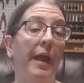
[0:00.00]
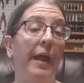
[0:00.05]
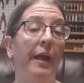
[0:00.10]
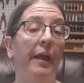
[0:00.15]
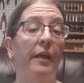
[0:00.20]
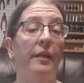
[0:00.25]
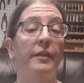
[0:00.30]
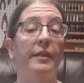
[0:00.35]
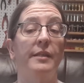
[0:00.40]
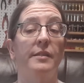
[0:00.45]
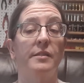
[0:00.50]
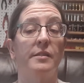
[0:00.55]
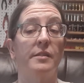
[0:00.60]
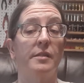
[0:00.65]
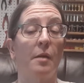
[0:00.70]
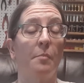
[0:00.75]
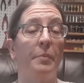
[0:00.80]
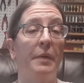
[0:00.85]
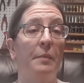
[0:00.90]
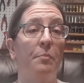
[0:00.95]
And then
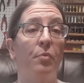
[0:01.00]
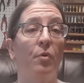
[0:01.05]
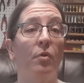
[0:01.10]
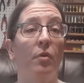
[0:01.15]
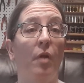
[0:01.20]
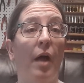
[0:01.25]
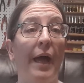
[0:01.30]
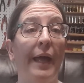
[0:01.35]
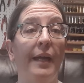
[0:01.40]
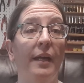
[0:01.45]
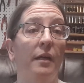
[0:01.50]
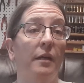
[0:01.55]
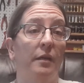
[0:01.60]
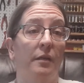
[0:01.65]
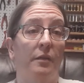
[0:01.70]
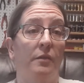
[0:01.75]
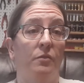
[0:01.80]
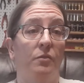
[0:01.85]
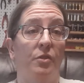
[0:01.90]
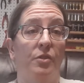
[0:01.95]
some people like
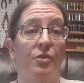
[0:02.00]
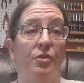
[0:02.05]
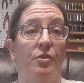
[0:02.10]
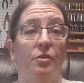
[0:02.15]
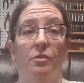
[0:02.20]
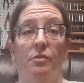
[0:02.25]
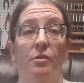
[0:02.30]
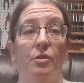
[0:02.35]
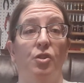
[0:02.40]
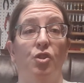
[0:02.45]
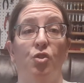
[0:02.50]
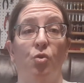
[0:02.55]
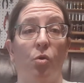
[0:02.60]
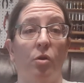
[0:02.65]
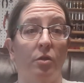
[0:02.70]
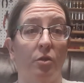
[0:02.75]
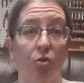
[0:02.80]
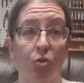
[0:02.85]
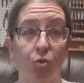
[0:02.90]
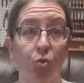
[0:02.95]
just the
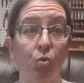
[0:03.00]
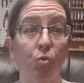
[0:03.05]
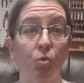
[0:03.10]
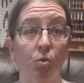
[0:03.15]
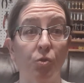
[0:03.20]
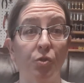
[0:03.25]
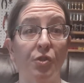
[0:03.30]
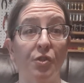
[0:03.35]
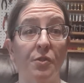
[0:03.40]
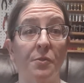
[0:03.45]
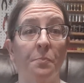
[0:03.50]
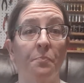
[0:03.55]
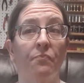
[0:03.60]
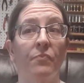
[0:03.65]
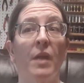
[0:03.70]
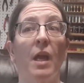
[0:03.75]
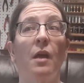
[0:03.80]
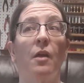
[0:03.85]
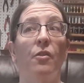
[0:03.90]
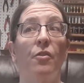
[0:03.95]
short little tools.
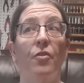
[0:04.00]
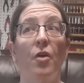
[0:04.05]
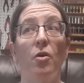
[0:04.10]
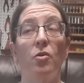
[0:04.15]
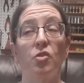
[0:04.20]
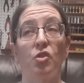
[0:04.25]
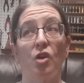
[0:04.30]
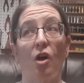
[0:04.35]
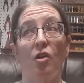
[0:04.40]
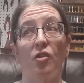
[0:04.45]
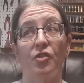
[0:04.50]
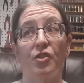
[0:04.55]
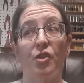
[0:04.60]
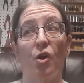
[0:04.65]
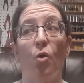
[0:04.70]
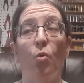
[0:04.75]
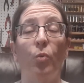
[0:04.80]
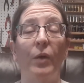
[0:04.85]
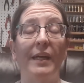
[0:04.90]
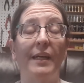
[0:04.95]
Those
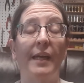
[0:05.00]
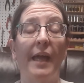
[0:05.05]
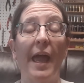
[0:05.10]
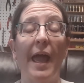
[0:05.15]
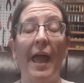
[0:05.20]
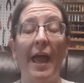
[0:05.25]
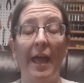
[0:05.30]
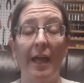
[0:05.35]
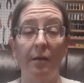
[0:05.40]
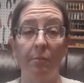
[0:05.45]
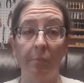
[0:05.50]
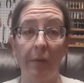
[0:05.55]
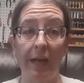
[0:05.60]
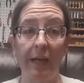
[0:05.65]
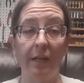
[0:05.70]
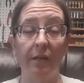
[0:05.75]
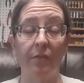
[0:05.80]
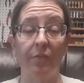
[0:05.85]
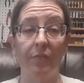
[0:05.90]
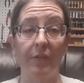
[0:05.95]
also we can
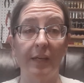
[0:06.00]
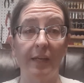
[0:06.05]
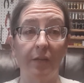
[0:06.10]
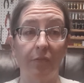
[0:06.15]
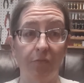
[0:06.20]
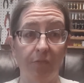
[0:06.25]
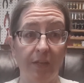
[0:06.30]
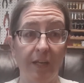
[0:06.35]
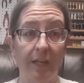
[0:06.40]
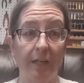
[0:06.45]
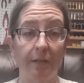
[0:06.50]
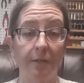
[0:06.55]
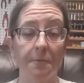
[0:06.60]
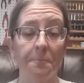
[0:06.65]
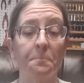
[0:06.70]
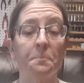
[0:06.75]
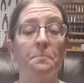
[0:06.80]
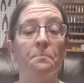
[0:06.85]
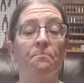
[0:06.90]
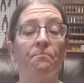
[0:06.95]
make thick and thin.
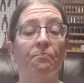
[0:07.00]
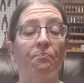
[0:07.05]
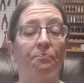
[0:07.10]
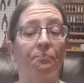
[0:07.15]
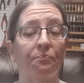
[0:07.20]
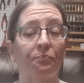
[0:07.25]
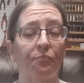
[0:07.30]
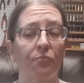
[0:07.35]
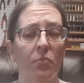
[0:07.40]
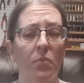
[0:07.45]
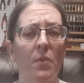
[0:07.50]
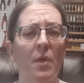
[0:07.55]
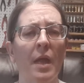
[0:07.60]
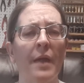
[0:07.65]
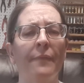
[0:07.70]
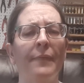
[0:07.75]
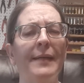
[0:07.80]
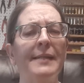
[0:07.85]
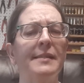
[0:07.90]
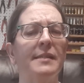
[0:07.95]

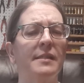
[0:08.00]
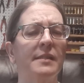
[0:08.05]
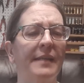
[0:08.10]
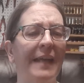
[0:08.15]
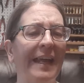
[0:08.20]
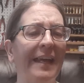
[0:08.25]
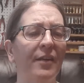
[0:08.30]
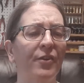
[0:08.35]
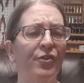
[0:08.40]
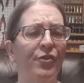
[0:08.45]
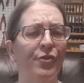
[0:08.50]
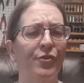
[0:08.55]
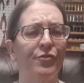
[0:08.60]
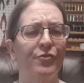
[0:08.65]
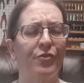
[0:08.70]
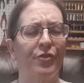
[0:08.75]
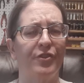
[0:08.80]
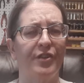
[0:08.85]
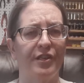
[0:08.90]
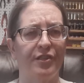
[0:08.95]
They
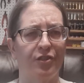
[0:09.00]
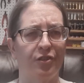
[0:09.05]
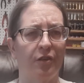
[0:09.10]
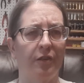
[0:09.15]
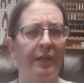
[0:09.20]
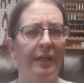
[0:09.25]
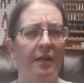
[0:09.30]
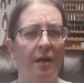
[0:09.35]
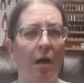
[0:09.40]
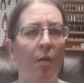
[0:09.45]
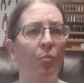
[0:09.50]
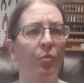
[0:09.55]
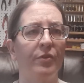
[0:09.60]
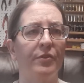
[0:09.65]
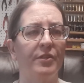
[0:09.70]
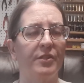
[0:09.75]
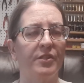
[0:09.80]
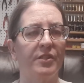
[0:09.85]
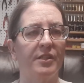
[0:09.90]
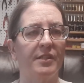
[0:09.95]
traditionally come with
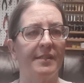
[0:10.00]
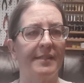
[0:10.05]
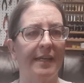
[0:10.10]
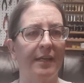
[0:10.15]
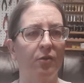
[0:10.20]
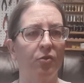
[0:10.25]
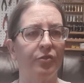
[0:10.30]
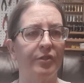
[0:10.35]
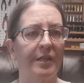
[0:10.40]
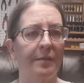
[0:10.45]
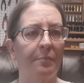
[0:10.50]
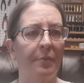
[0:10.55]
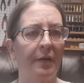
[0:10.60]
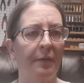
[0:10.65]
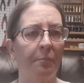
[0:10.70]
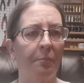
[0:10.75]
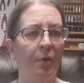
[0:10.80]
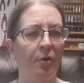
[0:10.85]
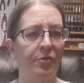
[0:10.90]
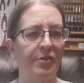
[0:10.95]
just a single tip
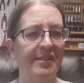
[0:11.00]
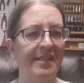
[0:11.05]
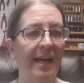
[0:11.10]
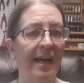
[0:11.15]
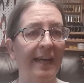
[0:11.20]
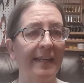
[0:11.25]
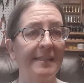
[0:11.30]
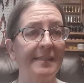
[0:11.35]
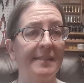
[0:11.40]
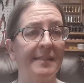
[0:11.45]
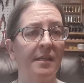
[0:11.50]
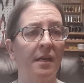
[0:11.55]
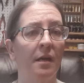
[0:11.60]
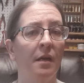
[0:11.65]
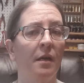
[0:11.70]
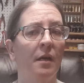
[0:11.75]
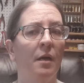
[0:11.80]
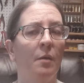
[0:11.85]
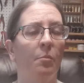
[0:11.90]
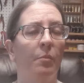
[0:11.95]
on both sides.
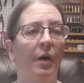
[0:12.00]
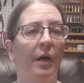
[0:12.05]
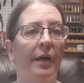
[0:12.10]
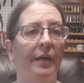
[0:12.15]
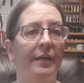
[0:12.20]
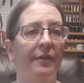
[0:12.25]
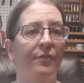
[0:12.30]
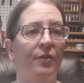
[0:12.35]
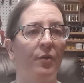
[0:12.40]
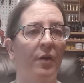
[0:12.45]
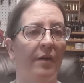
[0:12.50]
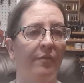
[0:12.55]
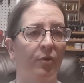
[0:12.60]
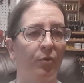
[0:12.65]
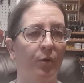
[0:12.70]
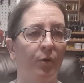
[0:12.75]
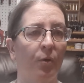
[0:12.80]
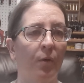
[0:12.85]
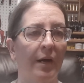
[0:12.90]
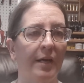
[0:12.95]
But if you have a
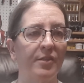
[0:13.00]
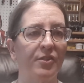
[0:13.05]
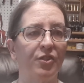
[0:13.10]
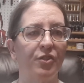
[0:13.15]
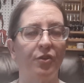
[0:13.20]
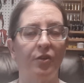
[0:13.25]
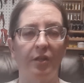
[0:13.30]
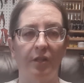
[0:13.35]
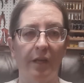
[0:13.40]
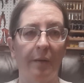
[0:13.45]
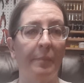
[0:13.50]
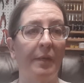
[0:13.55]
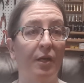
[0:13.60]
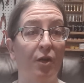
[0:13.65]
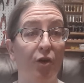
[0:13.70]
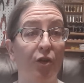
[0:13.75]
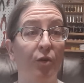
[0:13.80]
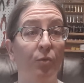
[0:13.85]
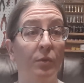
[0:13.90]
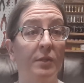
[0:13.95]
request, you can let me
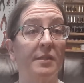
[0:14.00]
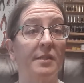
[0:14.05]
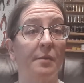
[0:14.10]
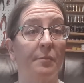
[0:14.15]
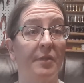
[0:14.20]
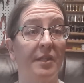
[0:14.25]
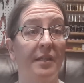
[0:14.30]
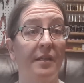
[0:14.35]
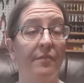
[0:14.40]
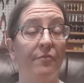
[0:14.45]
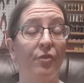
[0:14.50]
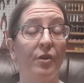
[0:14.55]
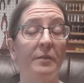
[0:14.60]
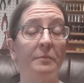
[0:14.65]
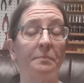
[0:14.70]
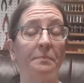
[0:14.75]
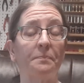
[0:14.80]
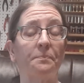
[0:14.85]
know you want something different.